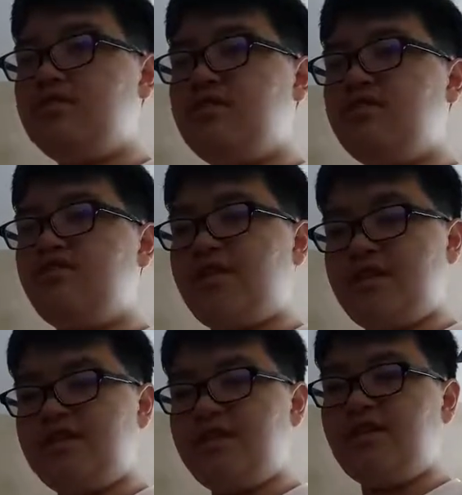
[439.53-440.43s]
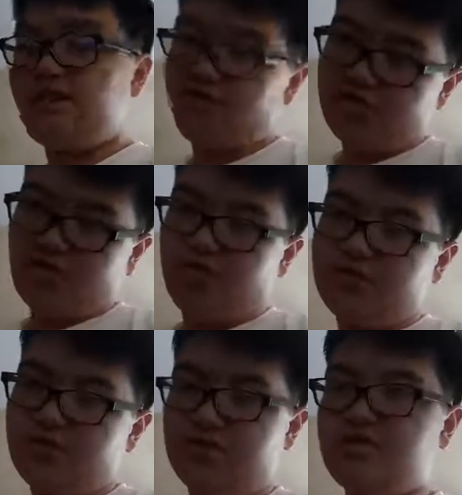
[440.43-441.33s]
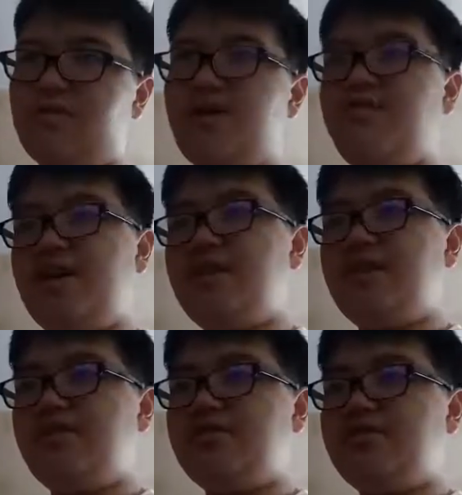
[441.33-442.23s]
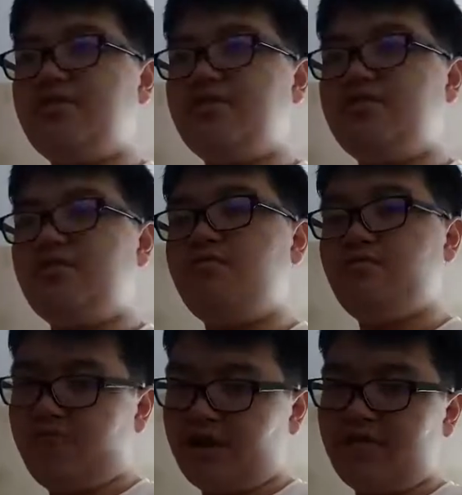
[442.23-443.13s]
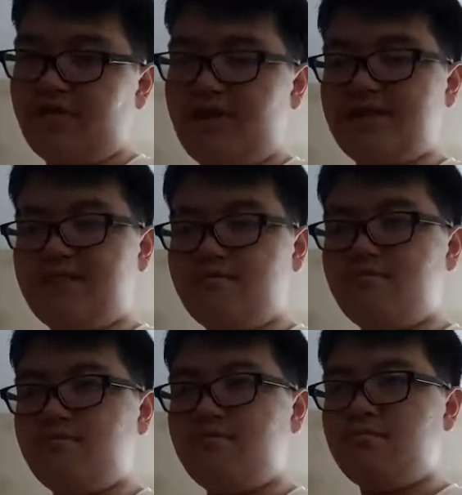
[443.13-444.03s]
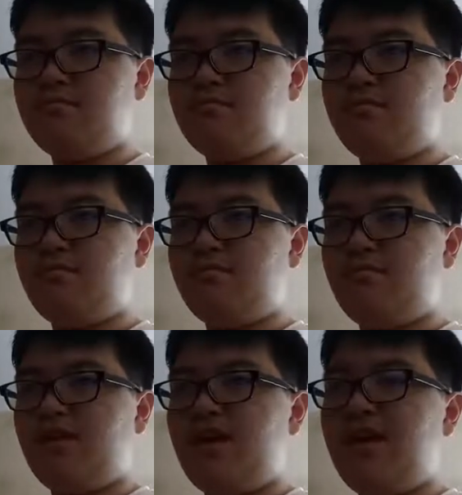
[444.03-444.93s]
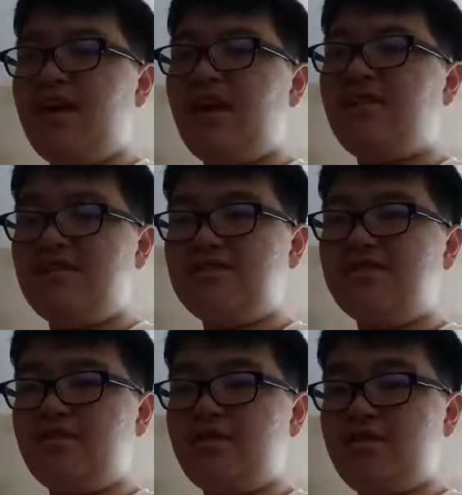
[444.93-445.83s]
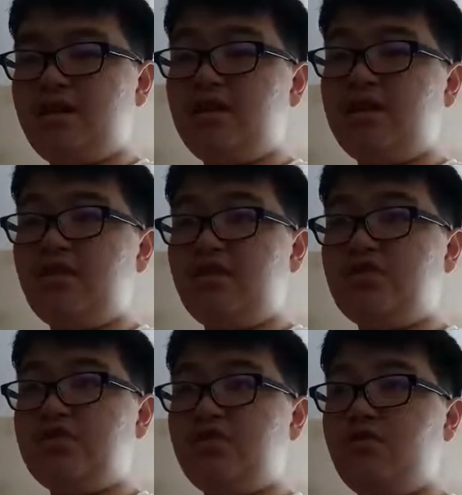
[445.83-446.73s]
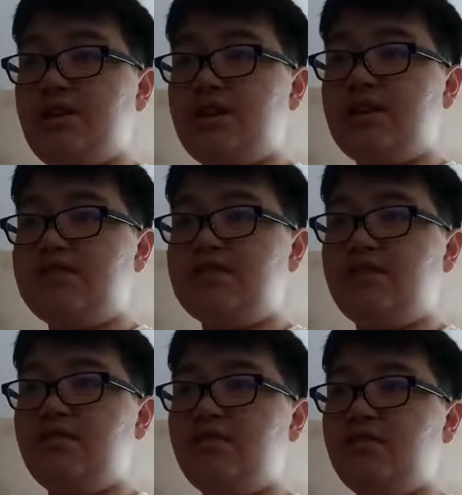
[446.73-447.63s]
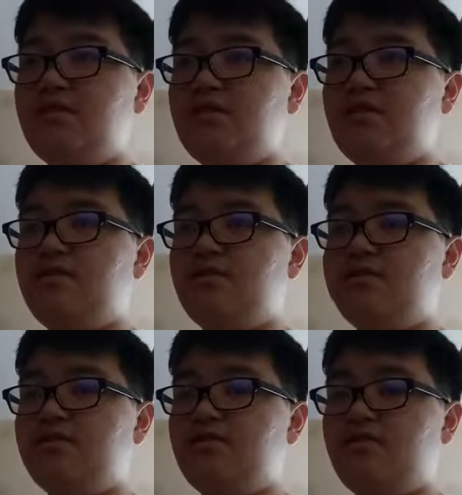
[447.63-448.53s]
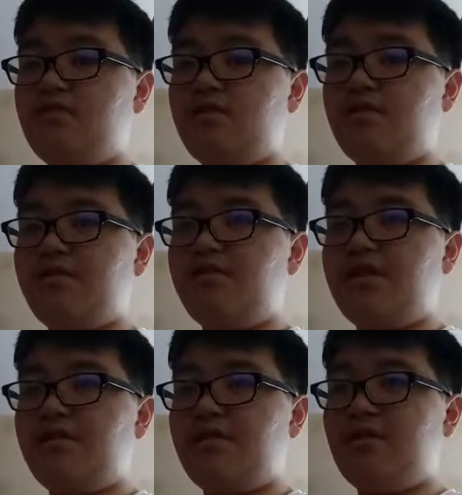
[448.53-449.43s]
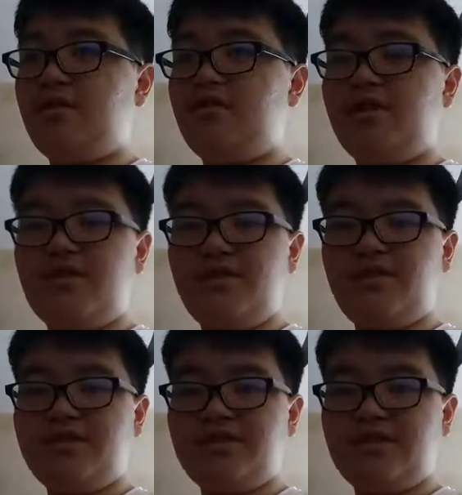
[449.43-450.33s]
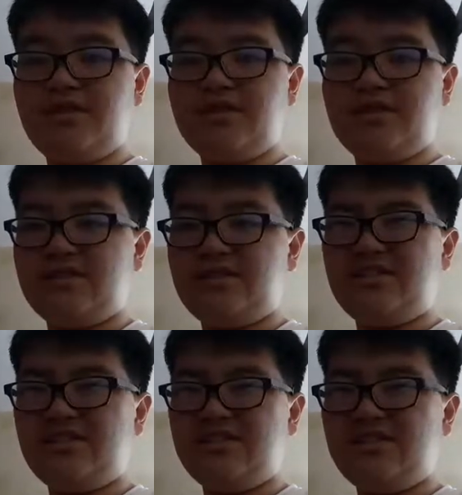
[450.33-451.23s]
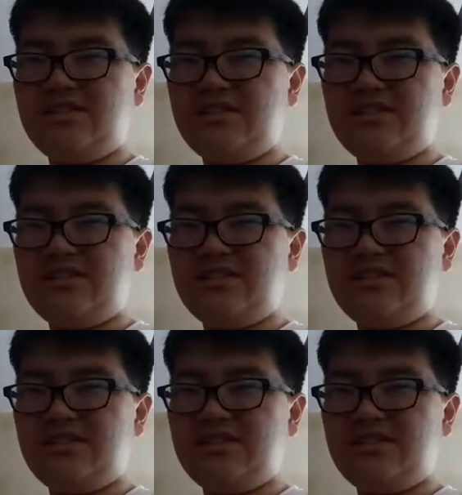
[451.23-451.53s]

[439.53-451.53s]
2018, which also there's gonna be a beta coming soon, so look out for that. And this is gonna. And also, yes, you, you've also. Oh, and don't get me. Oh, and if anyone still thinks this is.